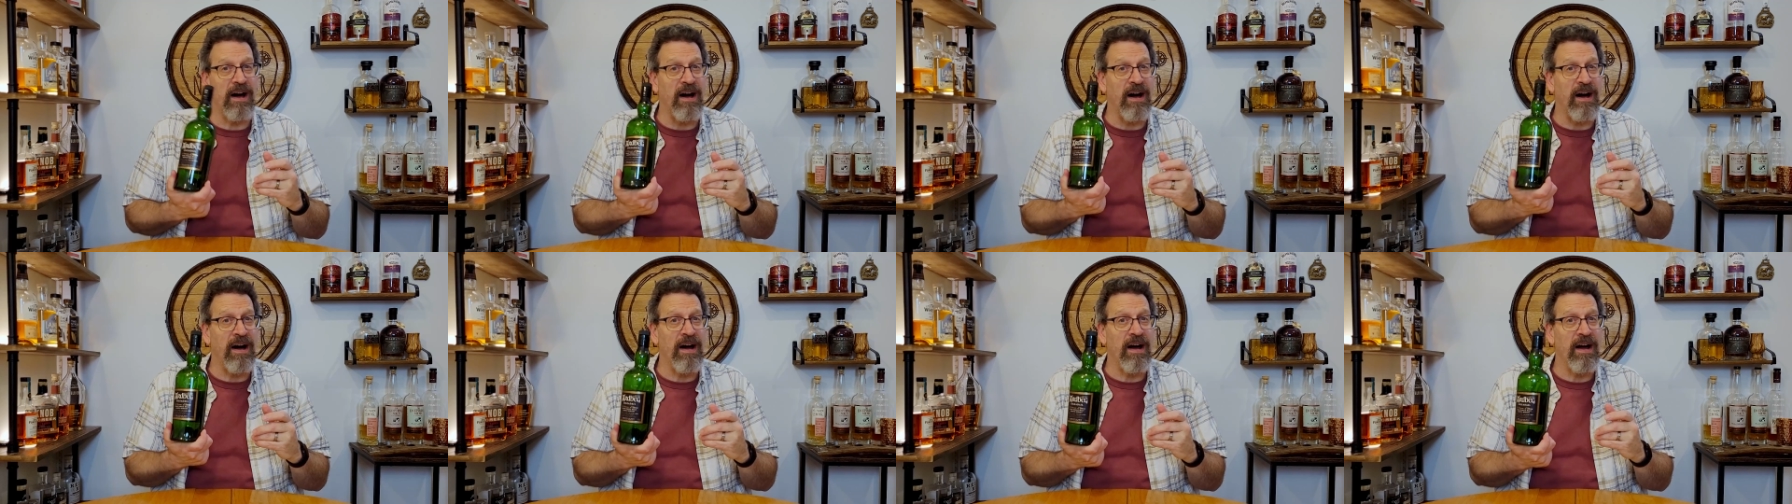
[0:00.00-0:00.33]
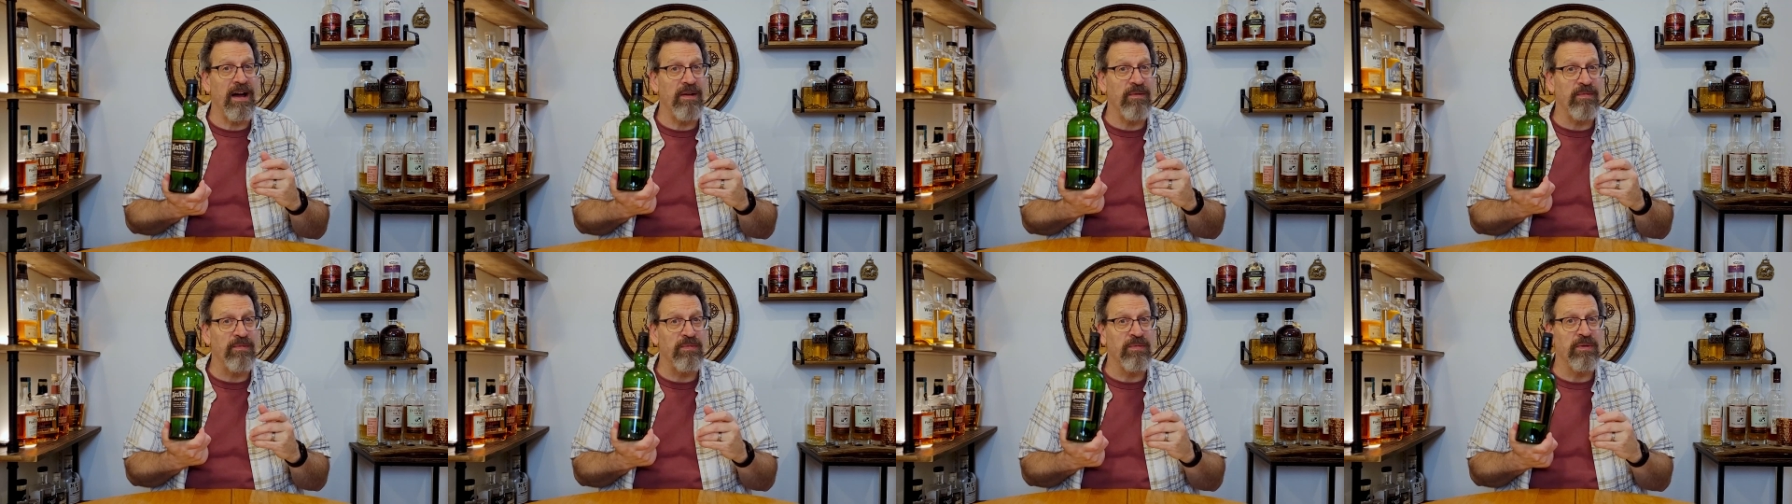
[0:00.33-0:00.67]

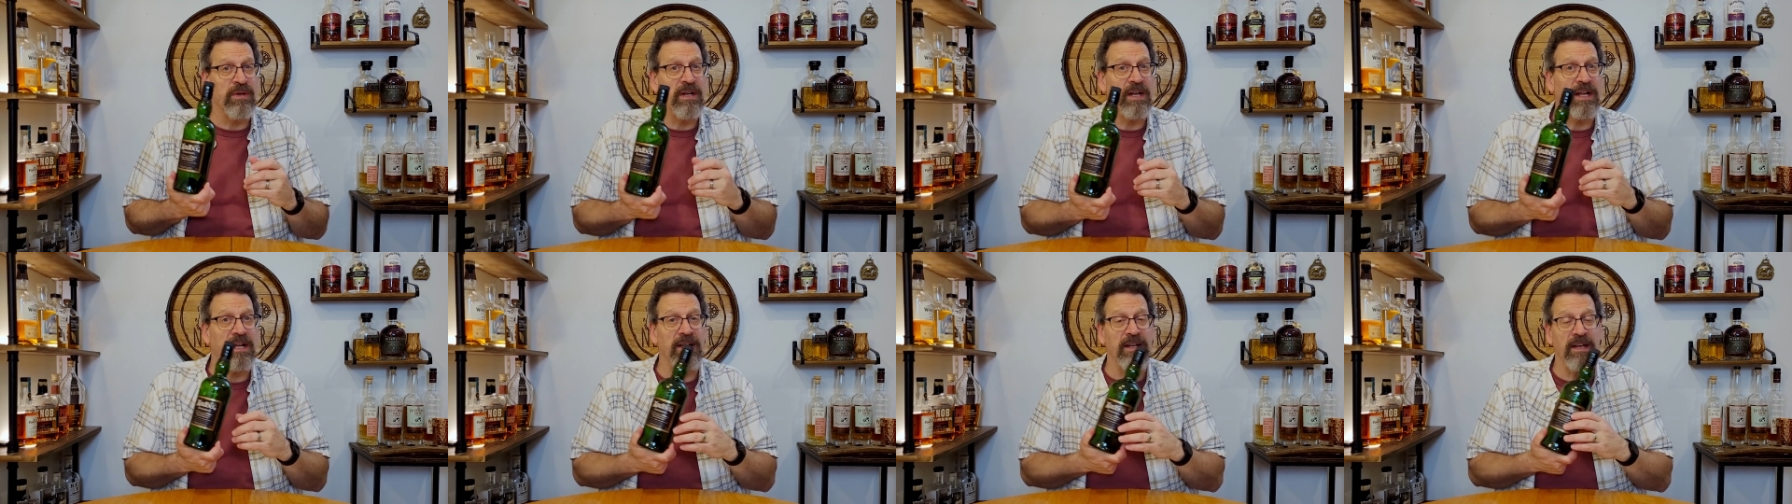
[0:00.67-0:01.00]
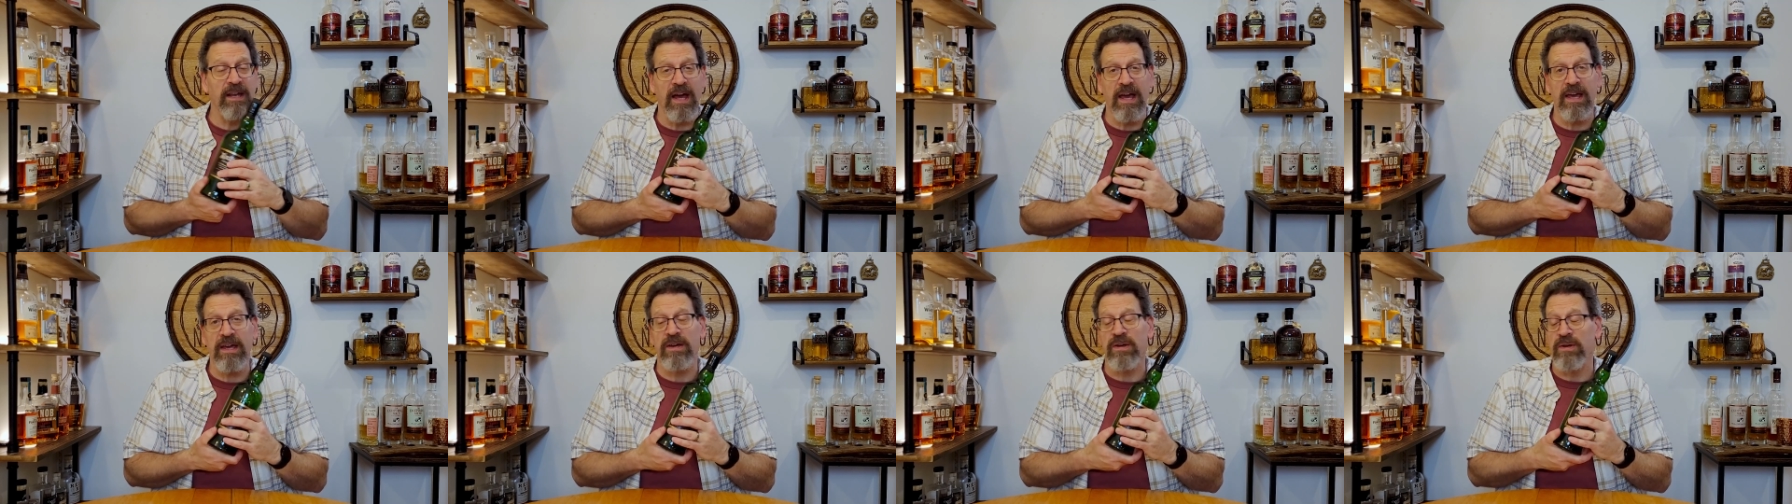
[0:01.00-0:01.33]
I really
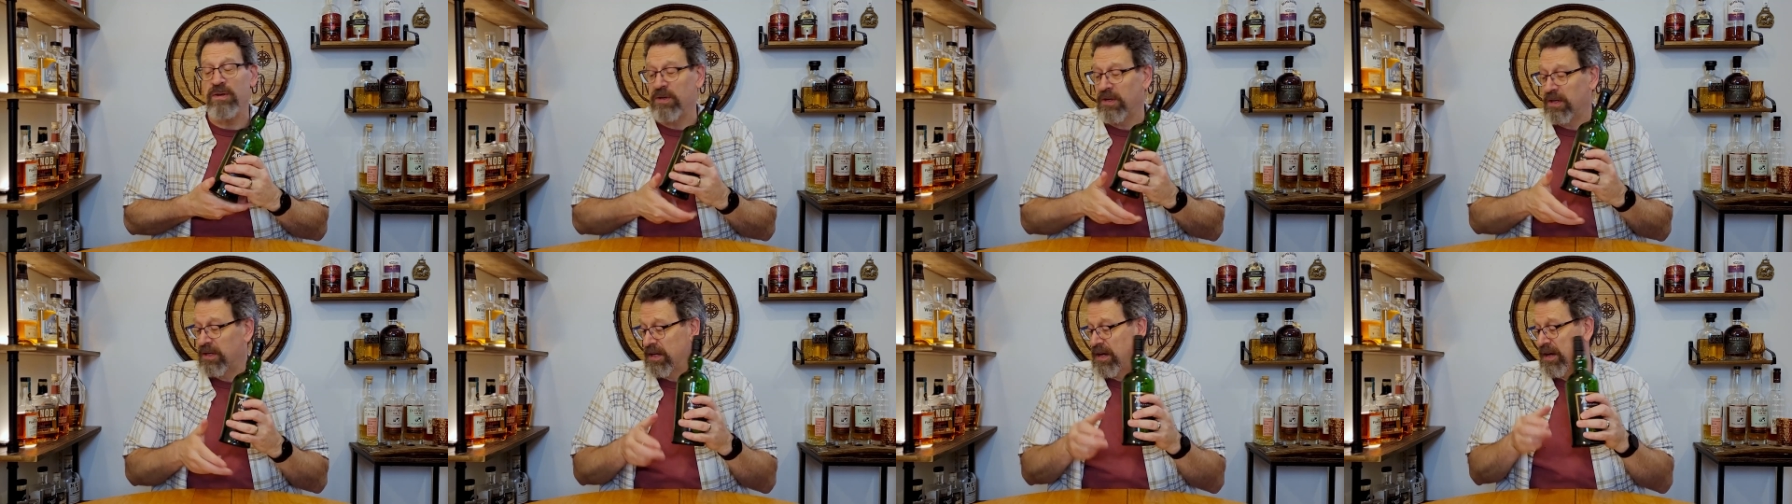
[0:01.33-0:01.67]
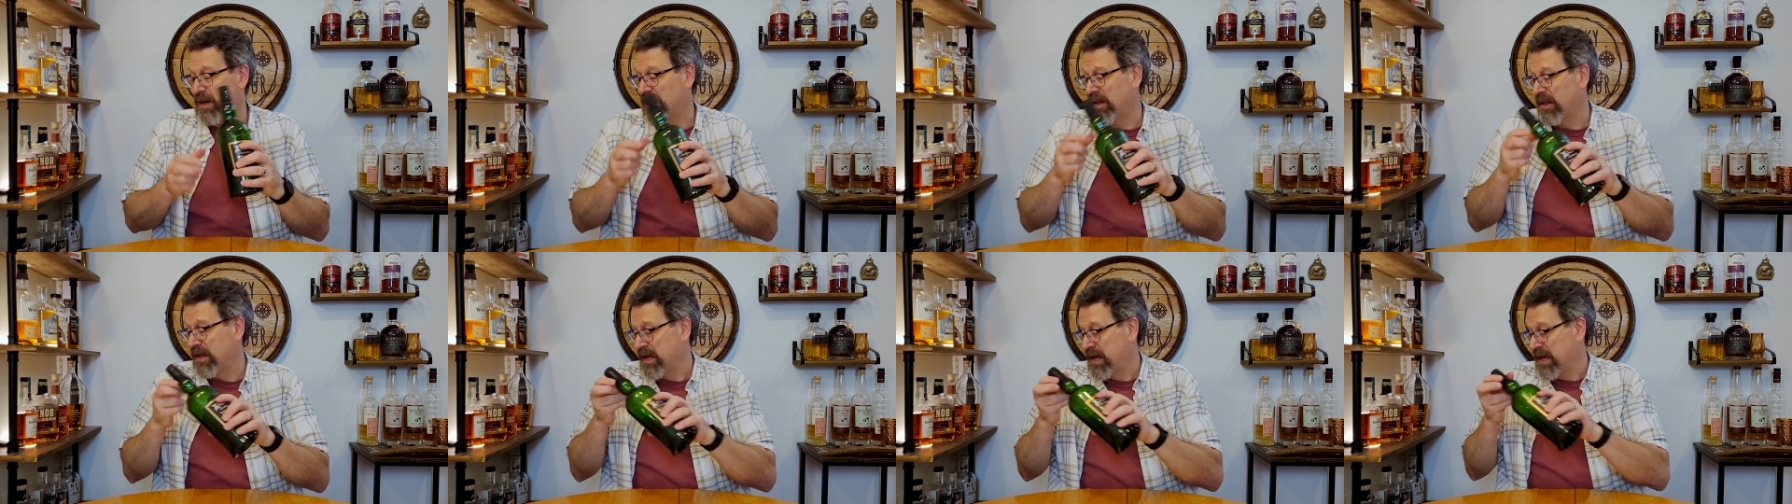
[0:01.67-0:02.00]
like
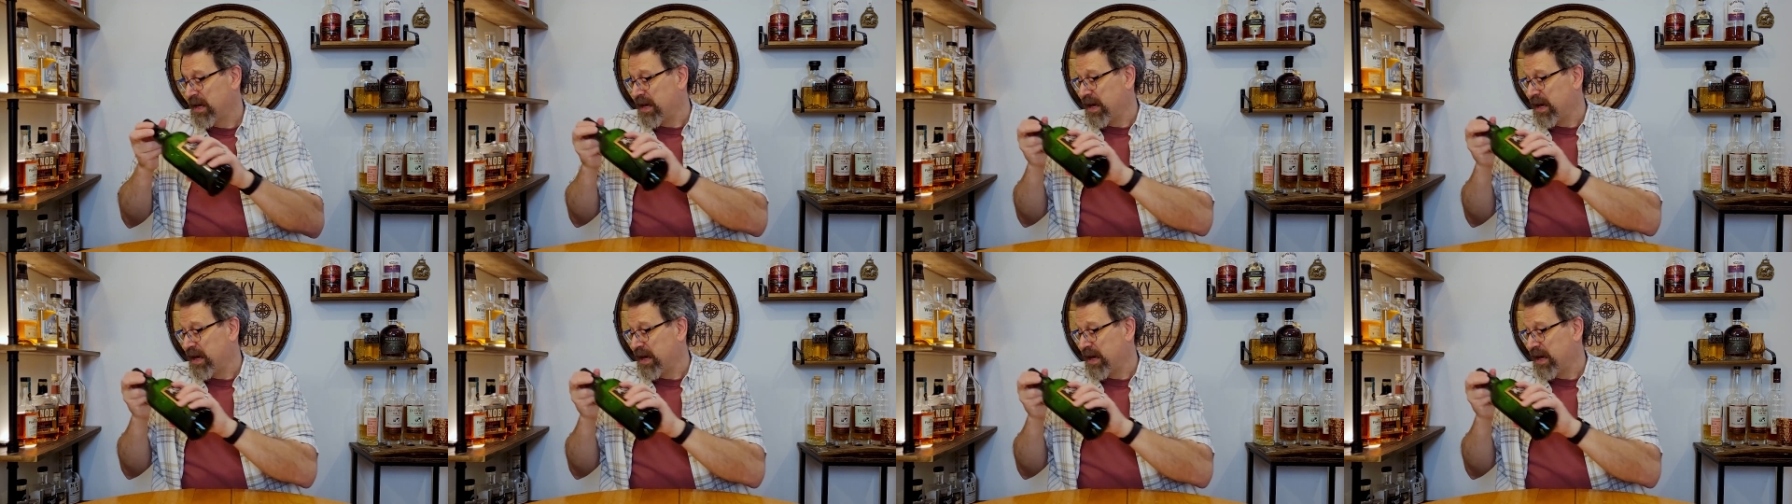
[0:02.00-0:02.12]
Uigeadail.